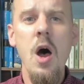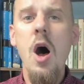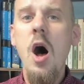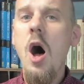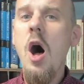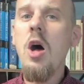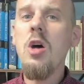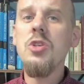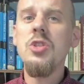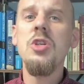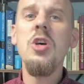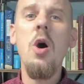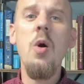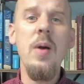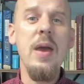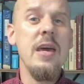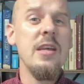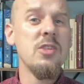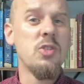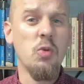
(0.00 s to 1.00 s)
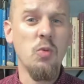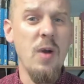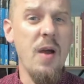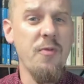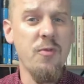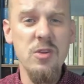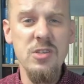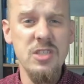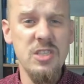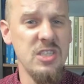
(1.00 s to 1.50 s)
Also, in his
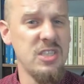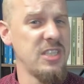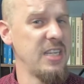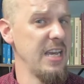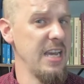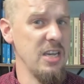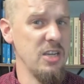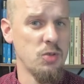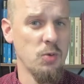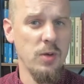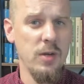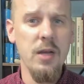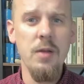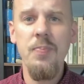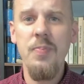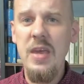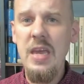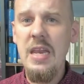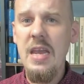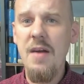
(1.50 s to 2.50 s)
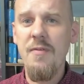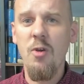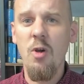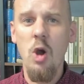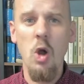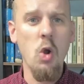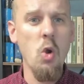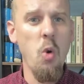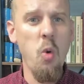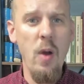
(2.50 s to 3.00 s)
references to Israel, he never
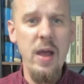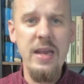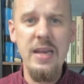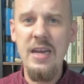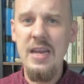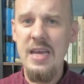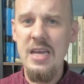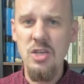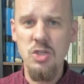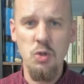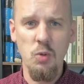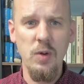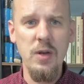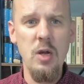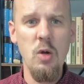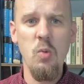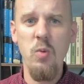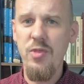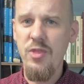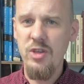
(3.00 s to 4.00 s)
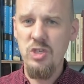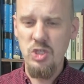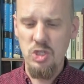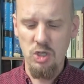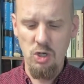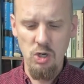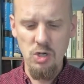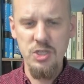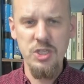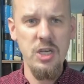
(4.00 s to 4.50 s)
equated Israel with the
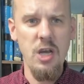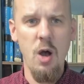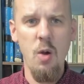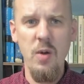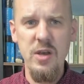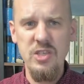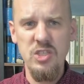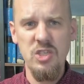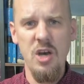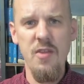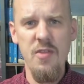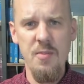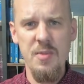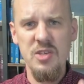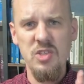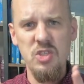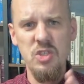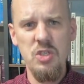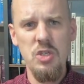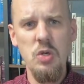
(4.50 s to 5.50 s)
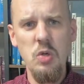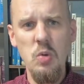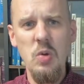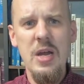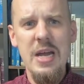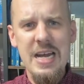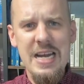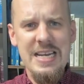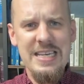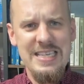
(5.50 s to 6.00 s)
church. He always saw them as two
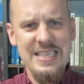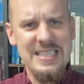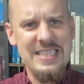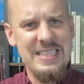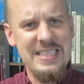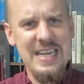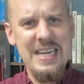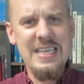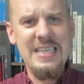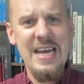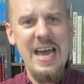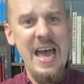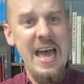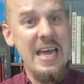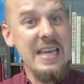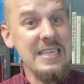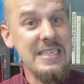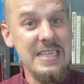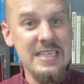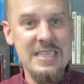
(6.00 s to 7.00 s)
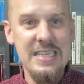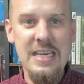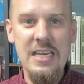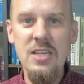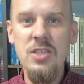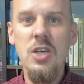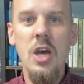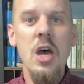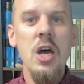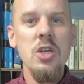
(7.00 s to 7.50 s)
distinct
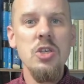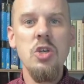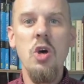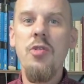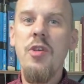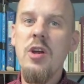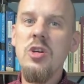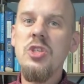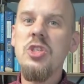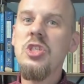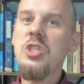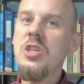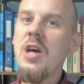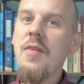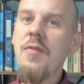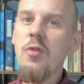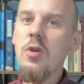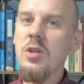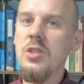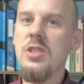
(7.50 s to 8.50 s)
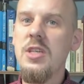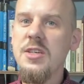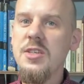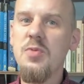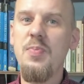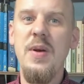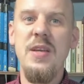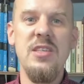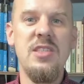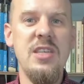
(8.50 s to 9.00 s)
entities. So there's several
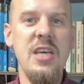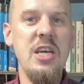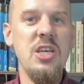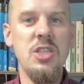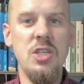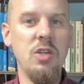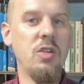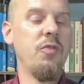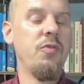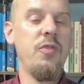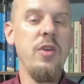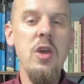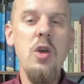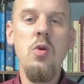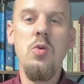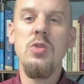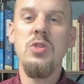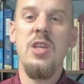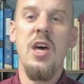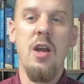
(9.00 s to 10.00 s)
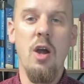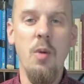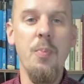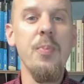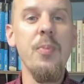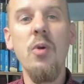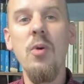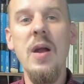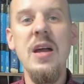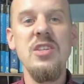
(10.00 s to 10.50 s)
dispensational views that are
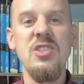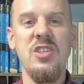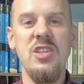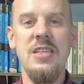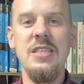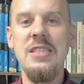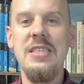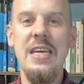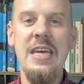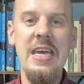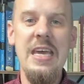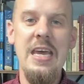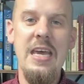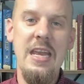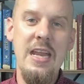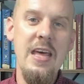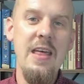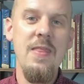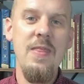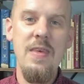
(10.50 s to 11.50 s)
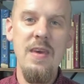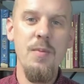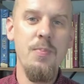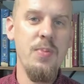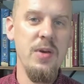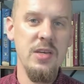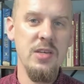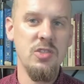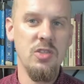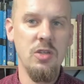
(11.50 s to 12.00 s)
present in the
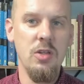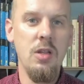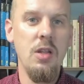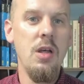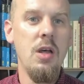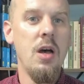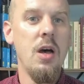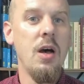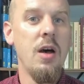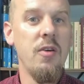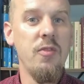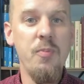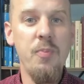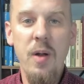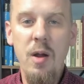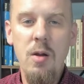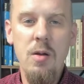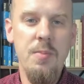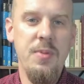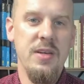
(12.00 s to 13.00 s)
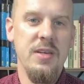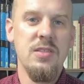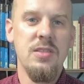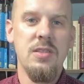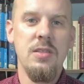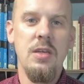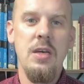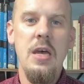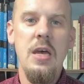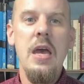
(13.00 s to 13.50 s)
Epistle of
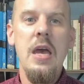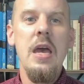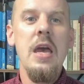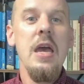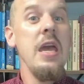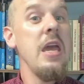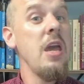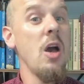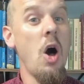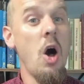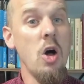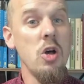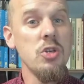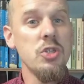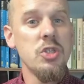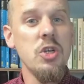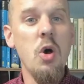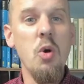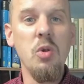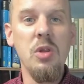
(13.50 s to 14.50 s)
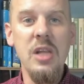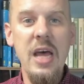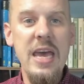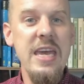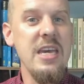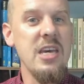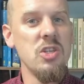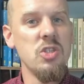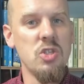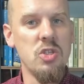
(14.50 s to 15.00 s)
Barnabas. He also
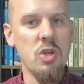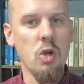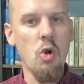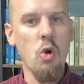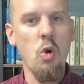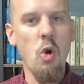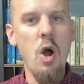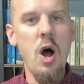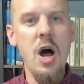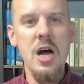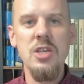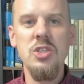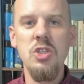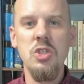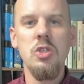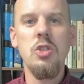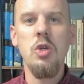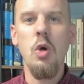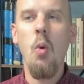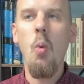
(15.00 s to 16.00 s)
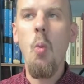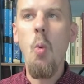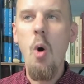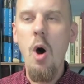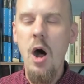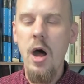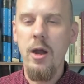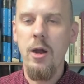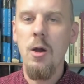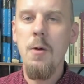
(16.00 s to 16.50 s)
likens the cross to
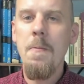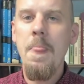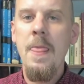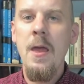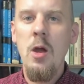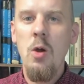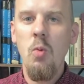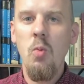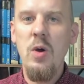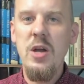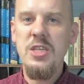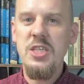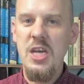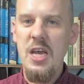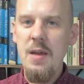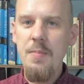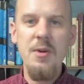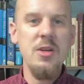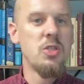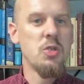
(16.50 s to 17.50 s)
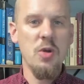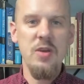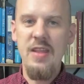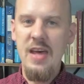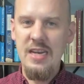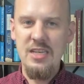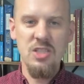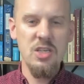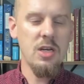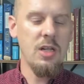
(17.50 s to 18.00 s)
water, which imagery
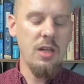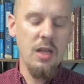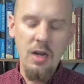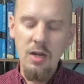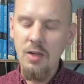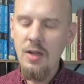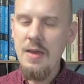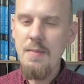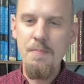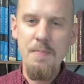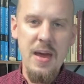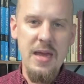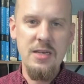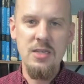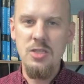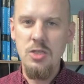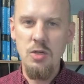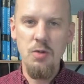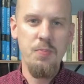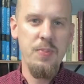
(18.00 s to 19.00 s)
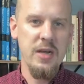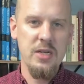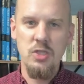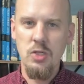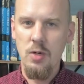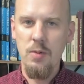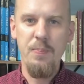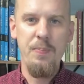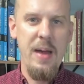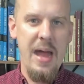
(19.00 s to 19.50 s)
that is clearly meant to
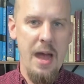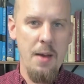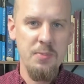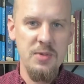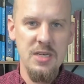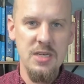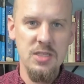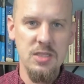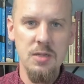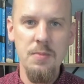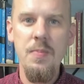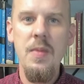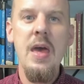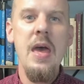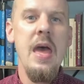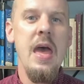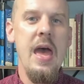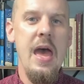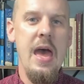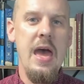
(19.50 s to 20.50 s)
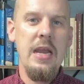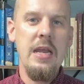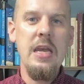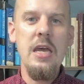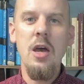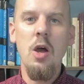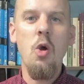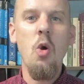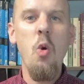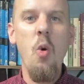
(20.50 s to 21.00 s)
picture baptism, and
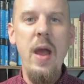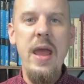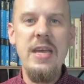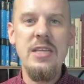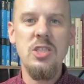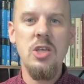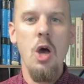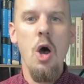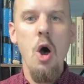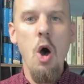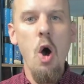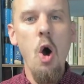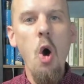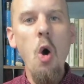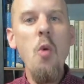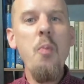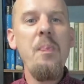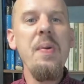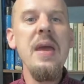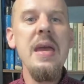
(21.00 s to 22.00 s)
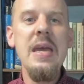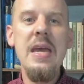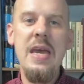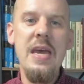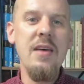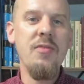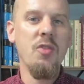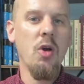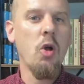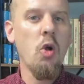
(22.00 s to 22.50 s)
he equates hoping
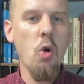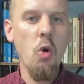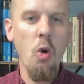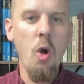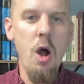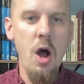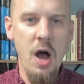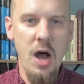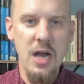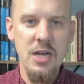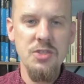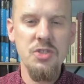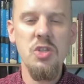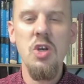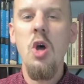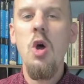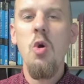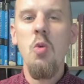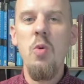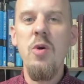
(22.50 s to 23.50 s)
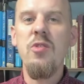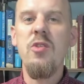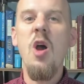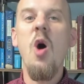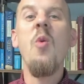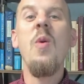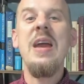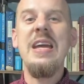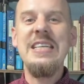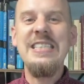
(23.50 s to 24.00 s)
in the cross with
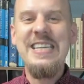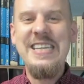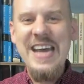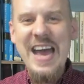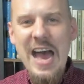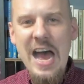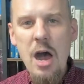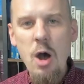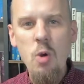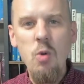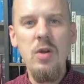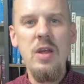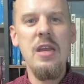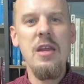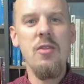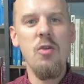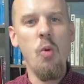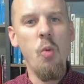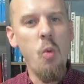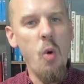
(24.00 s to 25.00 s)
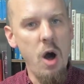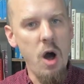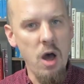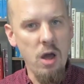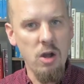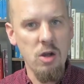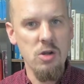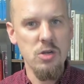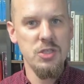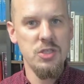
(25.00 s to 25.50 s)
going down into the
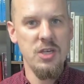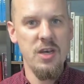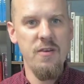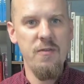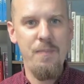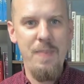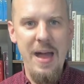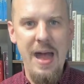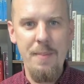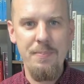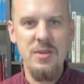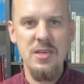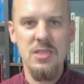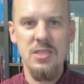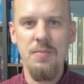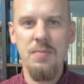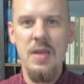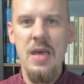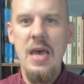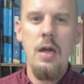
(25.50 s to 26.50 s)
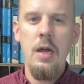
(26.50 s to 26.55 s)
waters of baptism.